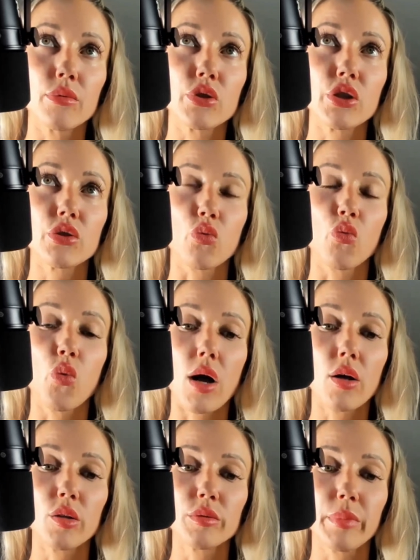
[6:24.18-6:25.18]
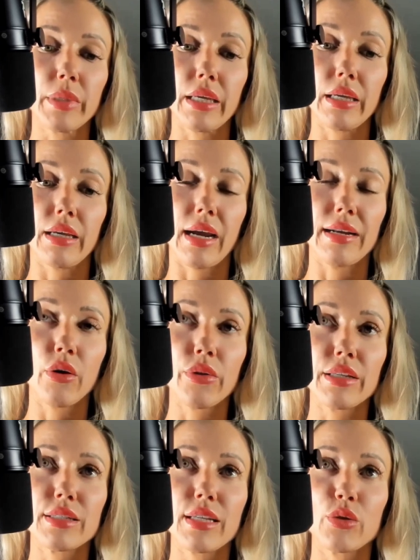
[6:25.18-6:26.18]
just welcomed me in. I know
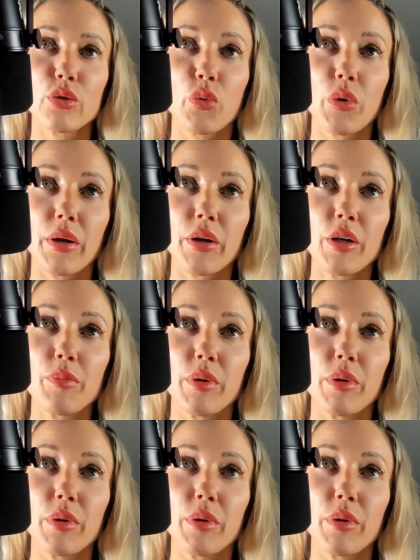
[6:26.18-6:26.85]
that sounds weird,